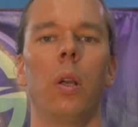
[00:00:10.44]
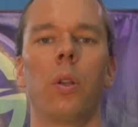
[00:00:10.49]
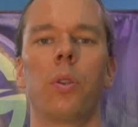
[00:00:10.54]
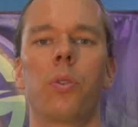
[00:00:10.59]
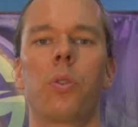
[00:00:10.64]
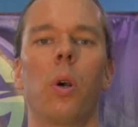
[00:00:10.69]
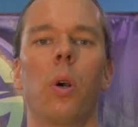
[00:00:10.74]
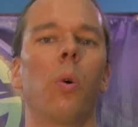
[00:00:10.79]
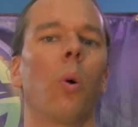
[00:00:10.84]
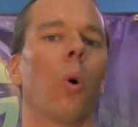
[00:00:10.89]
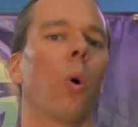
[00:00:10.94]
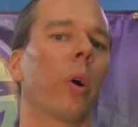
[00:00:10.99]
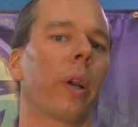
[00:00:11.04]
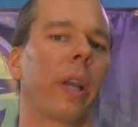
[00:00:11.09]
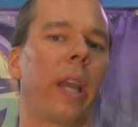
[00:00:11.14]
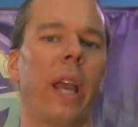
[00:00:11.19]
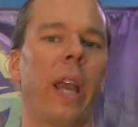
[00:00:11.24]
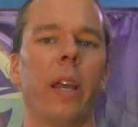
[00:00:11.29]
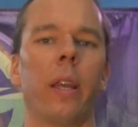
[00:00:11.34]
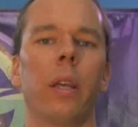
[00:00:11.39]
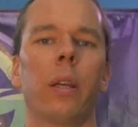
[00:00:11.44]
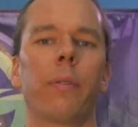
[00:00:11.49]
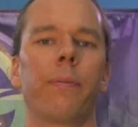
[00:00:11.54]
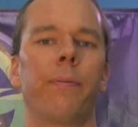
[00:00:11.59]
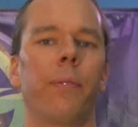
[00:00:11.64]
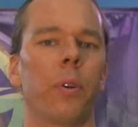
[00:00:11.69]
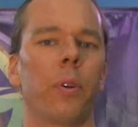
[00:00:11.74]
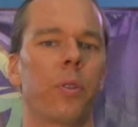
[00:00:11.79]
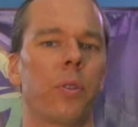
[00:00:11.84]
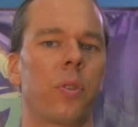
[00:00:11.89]
So, organic
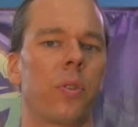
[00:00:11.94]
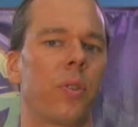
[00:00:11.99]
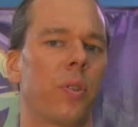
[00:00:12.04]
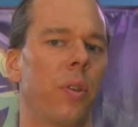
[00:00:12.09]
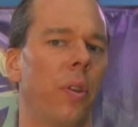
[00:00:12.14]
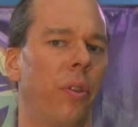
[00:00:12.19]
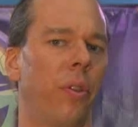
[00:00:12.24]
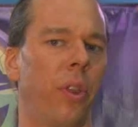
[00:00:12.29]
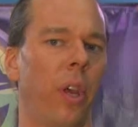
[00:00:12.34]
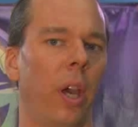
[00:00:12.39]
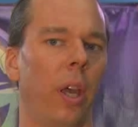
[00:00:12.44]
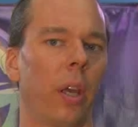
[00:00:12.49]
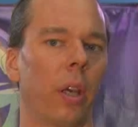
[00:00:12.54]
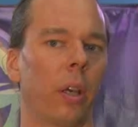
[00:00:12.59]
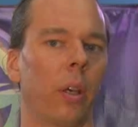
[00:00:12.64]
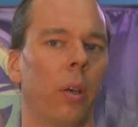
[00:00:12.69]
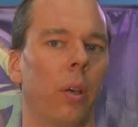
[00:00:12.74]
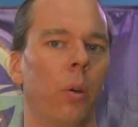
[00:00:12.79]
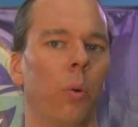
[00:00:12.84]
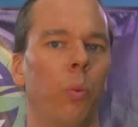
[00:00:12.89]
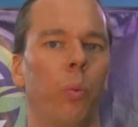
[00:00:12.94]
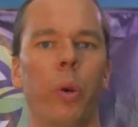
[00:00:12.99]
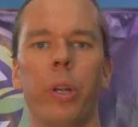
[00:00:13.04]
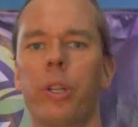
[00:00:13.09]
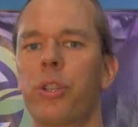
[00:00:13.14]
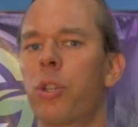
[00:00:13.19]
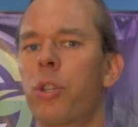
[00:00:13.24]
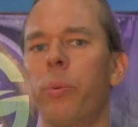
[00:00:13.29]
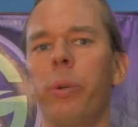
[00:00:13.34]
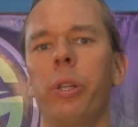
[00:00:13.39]
versus synthetic.
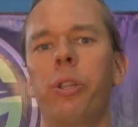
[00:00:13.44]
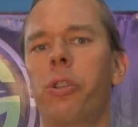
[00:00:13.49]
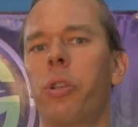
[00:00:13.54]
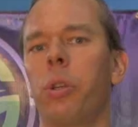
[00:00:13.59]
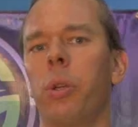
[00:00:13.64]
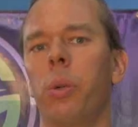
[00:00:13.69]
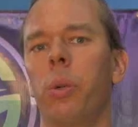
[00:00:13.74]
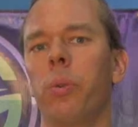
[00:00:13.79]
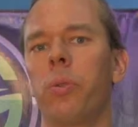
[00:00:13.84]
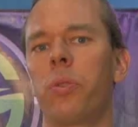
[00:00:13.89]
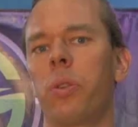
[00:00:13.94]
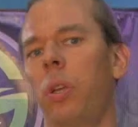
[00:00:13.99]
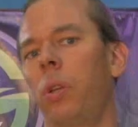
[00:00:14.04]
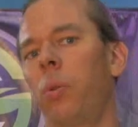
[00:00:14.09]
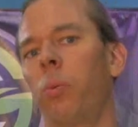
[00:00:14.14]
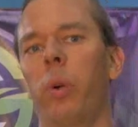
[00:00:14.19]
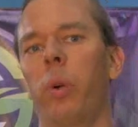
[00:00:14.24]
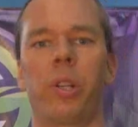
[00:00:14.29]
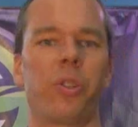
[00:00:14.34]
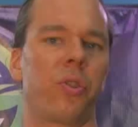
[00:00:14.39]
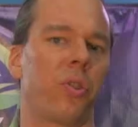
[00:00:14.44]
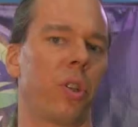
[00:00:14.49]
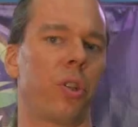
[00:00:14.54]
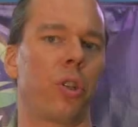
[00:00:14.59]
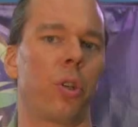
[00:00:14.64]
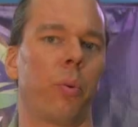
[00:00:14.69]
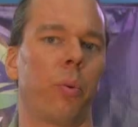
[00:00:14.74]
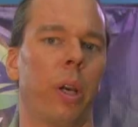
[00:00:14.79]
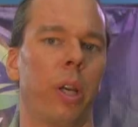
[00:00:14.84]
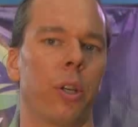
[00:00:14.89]
Which do we choose in which
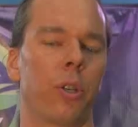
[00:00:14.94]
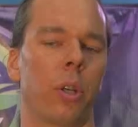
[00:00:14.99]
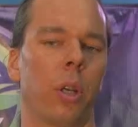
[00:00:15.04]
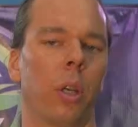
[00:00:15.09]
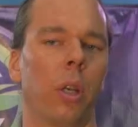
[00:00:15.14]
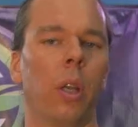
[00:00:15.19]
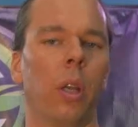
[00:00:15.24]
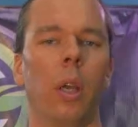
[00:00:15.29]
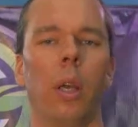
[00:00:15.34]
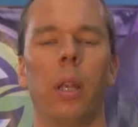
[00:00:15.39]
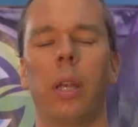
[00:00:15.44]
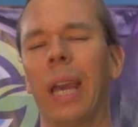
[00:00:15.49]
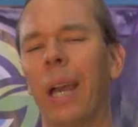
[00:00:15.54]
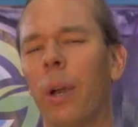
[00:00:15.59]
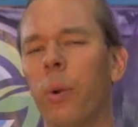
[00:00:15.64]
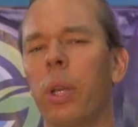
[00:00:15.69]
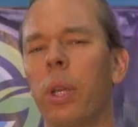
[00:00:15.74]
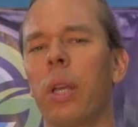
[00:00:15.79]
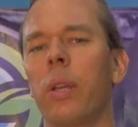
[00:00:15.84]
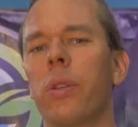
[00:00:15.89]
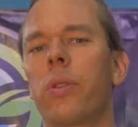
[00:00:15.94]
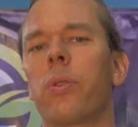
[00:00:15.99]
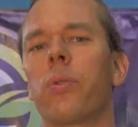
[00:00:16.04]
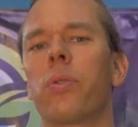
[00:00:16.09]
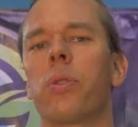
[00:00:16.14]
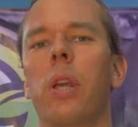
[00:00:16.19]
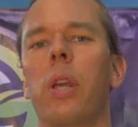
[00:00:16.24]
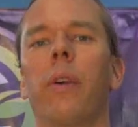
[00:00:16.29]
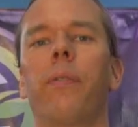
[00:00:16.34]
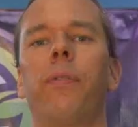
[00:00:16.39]
situation? Nowadays,
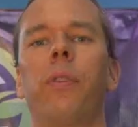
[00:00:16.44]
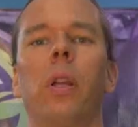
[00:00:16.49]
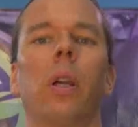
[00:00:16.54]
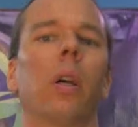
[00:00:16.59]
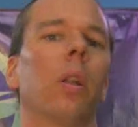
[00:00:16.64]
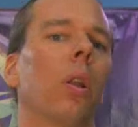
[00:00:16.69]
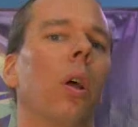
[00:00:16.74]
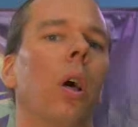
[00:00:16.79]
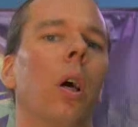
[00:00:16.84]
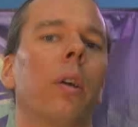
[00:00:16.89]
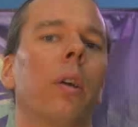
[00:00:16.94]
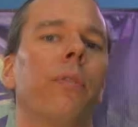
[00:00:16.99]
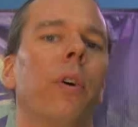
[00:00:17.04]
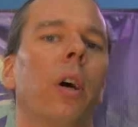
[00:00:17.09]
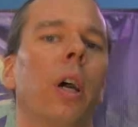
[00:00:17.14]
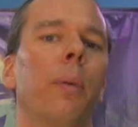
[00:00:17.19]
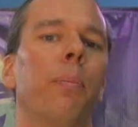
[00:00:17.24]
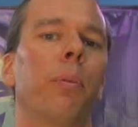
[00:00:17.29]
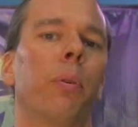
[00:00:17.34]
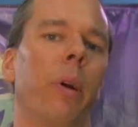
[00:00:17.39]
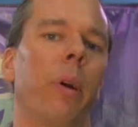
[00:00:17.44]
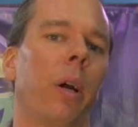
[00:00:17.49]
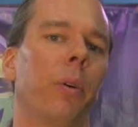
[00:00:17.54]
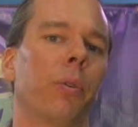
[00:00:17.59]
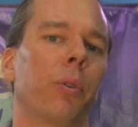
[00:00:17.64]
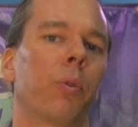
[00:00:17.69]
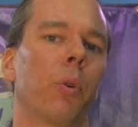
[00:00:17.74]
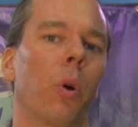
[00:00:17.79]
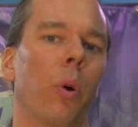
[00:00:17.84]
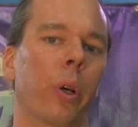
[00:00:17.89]
there's definitely a lot of hype
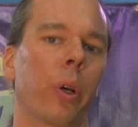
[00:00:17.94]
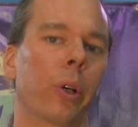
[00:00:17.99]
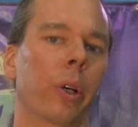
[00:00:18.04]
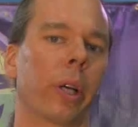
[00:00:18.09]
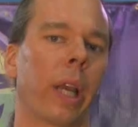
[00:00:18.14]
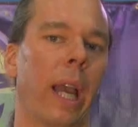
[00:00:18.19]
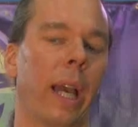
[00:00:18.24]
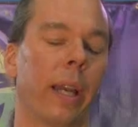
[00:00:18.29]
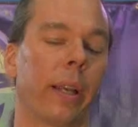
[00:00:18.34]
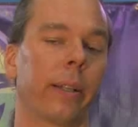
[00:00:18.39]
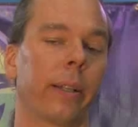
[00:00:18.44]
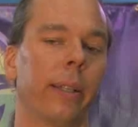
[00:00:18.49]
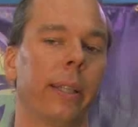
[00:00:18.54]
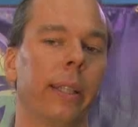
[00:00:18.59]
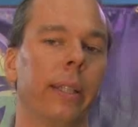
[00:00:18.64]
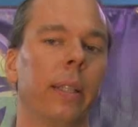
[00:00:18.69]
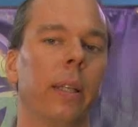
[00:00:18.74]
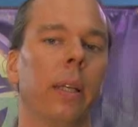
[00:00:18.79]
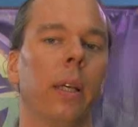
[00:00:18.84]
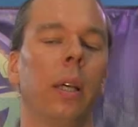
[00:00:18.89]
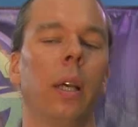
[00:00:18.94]
around growing organically.